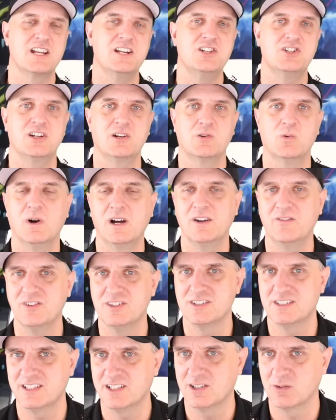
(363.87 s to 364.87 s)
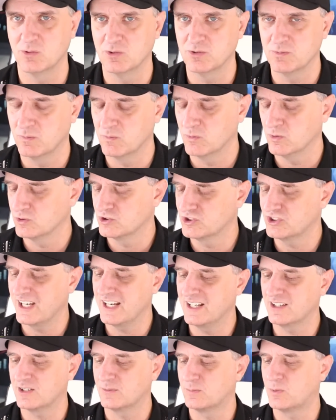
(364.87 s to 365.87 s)
teaching wife is here. We'll
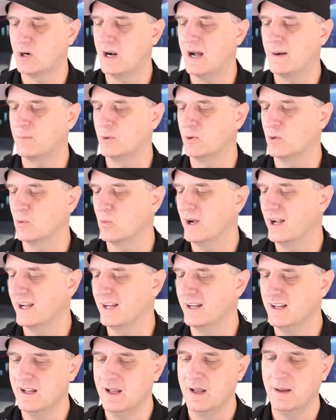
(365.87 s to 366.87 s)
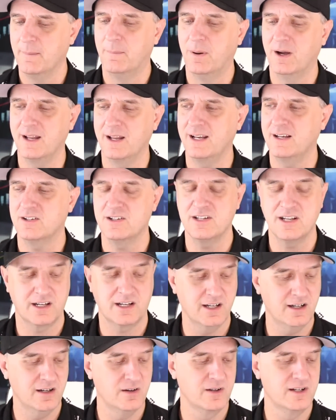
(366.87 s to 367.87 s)
say it the proper way. But here
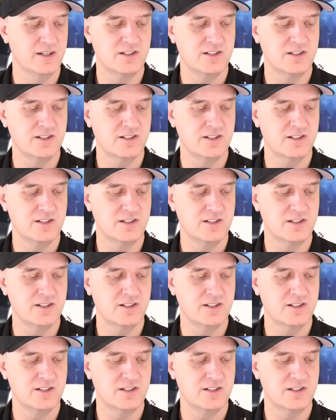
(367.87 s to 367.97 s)
you go.